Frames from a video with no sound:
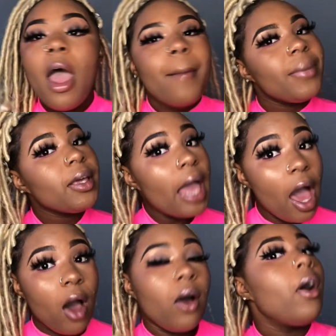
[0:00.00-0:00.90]
but
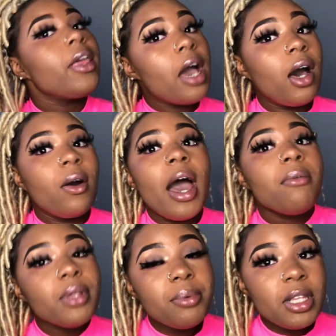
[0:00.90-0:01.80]
y'all, I
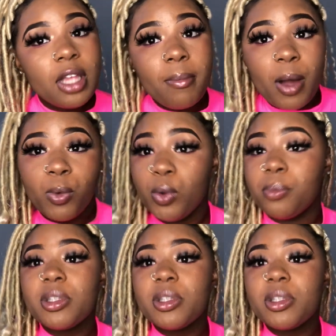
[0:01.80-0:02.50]
really, really love my room.